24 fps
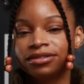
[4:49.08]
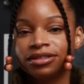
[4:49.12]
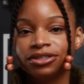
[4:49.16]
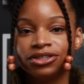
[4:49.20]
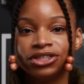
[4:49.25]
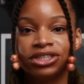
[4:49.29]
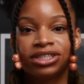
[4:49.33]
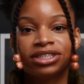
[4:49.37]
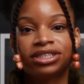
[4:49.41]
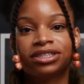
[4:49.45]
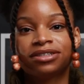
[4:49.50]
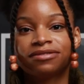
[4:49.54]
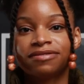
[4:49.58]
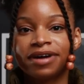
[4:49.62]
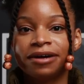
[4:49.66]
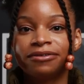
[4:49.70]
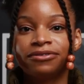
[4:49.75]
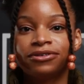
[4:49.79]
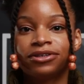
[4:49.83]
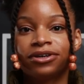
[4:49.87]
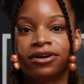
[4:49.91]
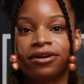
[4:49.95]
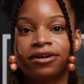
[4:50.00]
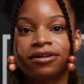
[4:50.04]
So just to
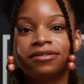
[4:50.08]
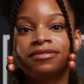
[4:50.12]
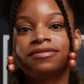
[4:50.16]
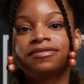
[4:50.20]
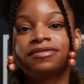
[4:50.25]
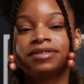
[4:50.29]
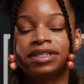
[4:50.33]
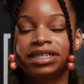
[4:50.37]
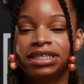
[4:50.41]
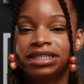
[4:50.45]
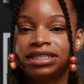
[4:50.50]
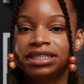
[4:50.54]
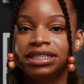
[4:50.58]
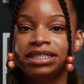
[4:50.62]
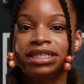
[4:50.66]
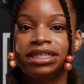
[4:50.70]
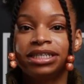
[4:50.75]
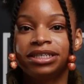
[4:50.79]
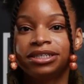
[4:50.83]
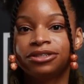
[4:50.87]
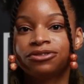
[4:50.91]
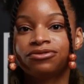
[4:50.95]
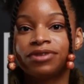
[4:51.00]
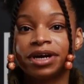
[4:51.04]
round off,
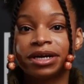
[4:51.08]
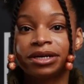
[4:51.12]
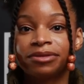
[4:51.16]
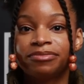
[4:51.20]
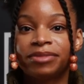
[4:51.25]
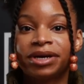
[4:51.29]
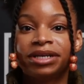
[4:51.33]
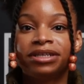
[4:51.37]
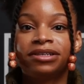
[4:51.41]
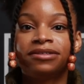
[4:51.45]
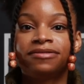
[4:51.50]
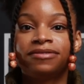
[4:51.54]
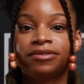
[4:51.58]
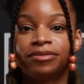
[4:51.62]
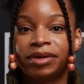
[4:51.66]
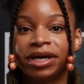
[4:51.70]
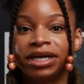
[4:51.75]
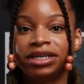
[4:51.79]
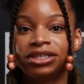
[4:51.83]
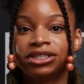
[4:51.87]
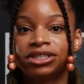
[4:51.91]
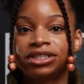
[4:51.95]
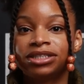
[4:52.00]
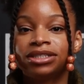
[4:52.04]
ECT is recommended for
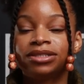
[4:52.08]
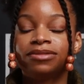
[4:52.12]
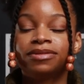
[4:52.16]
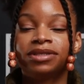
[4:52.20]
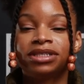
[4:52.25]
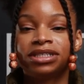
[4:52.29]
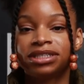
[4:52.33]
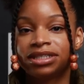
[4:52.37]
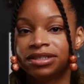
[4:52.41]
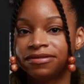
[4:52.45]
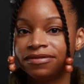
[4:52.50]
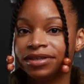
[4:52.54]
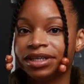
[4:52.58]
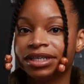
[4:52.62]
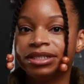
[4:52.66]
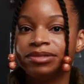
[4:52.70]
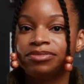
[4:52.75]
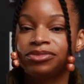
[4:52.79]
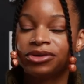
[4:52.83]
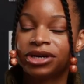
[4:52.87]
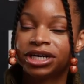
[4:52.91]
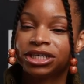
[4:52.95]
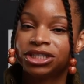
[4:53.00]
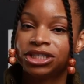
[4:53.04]
patients with severe
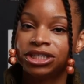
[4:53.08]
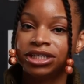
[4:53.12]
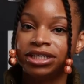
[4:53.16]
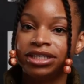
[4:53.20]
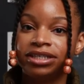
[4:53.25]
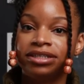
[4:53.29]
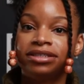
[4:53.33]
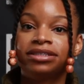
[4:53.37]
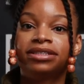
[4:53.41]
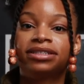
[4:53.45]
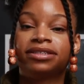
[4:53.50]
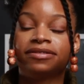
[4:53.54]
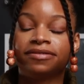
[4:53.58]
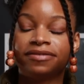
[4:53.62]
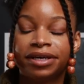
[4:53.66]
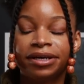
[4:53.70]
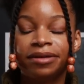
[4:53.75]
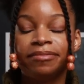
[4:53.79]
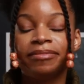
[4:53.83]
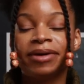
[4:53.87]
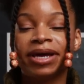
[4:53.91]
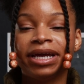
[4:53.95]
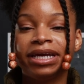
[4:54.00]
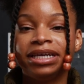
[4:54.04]
depression,
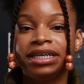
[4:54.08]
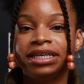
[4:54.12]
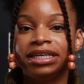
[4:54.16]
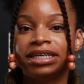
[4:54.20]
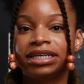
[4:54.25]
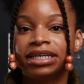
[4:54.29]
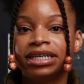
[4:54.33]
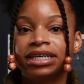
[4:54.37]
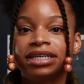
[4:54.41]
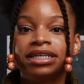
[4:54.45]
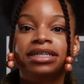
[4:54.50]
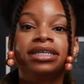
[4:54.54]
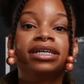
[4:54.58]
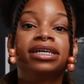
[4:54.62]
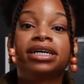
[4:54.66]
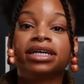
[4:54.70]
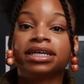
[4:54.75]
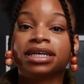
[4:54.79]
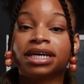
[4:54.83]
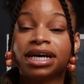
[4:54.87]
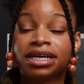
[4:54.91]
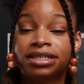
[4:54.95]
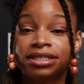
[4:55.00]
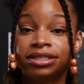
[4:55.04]
severe mania,
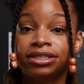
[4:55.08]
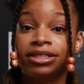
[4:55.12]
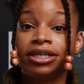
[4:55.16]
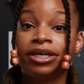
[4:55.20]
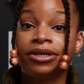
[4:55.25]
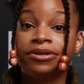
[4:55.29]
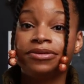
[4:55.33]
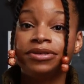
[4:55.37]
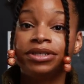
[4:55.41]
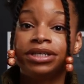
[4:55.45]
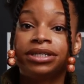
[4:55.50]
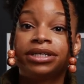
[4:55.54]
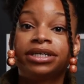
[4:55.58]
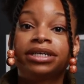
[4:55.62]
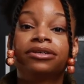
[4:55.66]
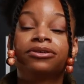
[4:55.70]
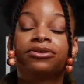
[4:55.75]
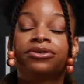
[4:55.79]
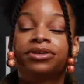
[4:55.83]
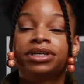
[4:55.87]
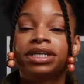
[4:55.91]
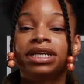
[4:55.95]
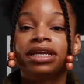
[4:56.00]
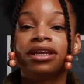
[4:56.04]
catatonia,
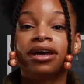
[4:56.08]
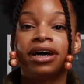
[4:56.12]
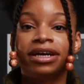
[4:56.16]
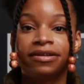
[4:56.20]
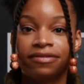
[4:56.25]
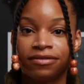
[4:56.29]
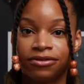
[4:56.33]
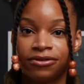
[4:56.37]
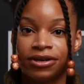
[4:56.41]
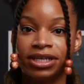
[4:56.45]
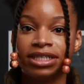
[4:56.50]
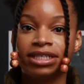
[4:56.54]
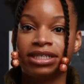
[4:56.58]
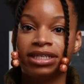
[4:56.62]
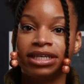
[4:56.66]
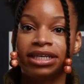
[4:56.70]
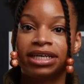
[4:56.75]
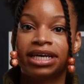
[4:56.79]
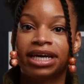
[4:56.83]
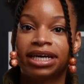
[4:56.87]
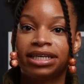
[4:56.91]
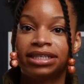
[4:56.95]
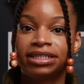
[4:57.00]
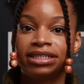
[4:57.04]
or in
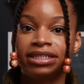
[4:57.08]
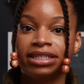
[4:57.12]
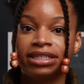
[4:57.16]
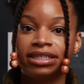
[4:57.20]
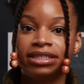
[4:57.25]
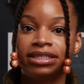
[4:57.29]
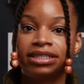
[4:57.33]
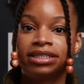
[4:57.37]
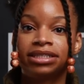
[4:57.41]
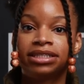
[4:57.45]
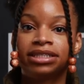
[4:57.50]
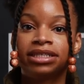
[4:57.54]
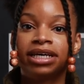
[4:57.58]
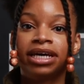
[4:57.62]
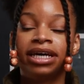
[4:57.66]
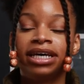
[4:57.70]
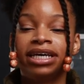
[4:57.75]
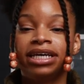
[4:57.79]
life-threatening cases.